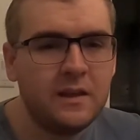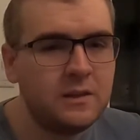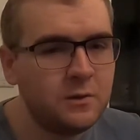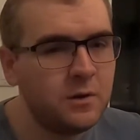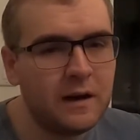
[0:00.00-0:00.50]

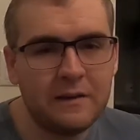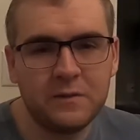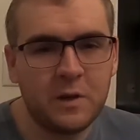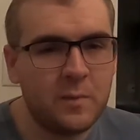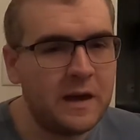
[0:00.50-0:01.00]
you don't have to
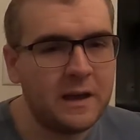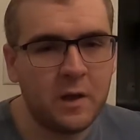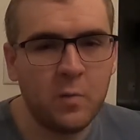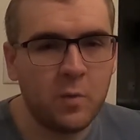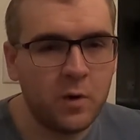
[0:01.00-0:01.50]
go buy a
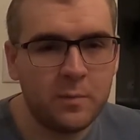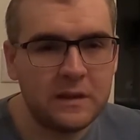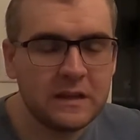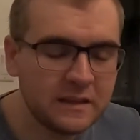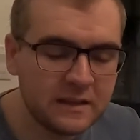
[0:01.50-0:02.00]
GoPro
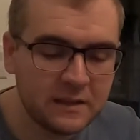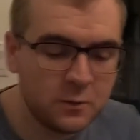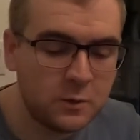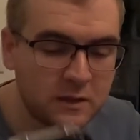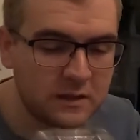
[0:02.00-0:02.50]
immediately. You
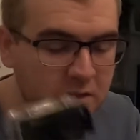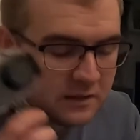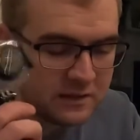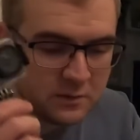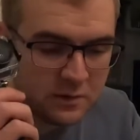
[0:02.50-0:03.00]
can
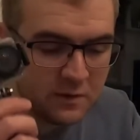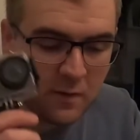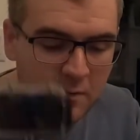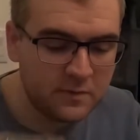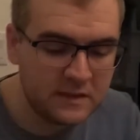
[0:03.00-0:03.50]
really live
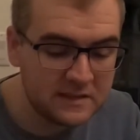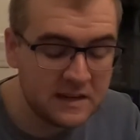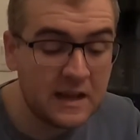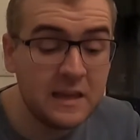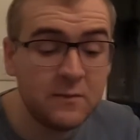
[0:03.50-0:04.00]
off of these,
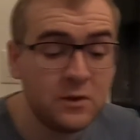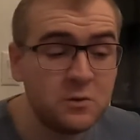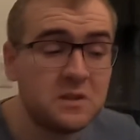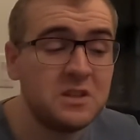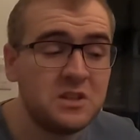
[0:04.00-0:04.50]
and I even
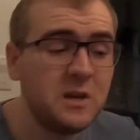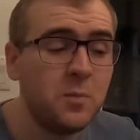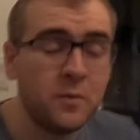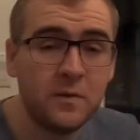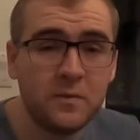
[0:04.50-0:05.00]
have the
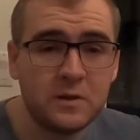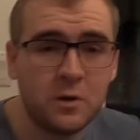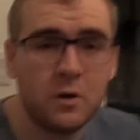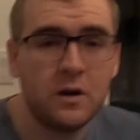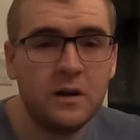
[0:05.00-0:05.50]
cheaper
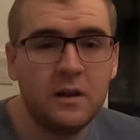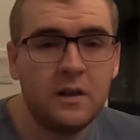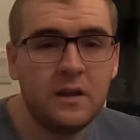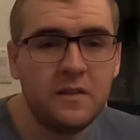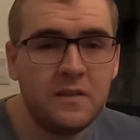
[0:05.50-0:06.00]
GoPro
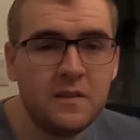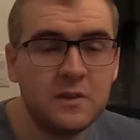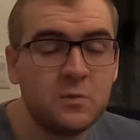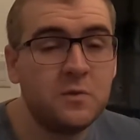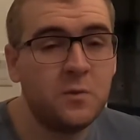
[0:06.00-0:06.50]
than
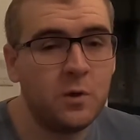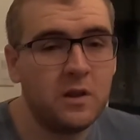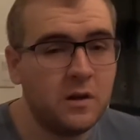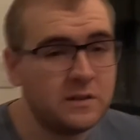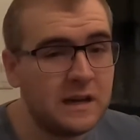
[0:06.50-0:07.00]
this one for a
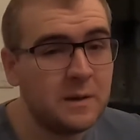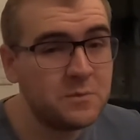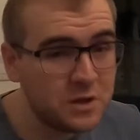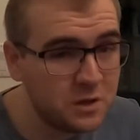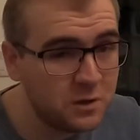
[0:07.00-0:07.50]
long time
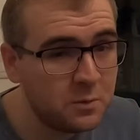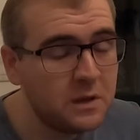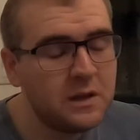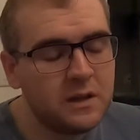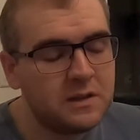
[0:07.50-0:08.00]
too.
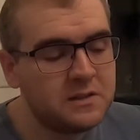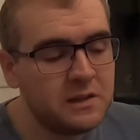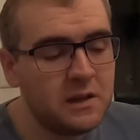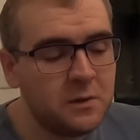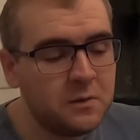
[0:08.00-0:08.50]

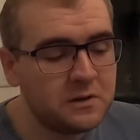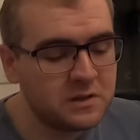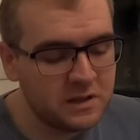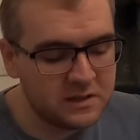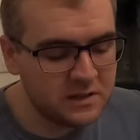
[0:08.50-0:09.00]
So
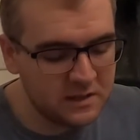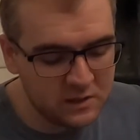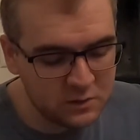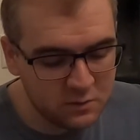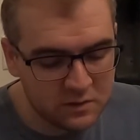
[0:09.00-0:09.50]
there's tons of
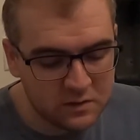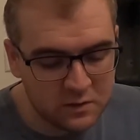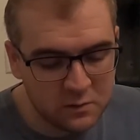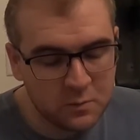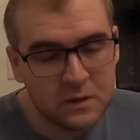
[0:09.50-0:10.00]
things you can
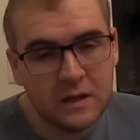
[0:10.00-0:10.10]
do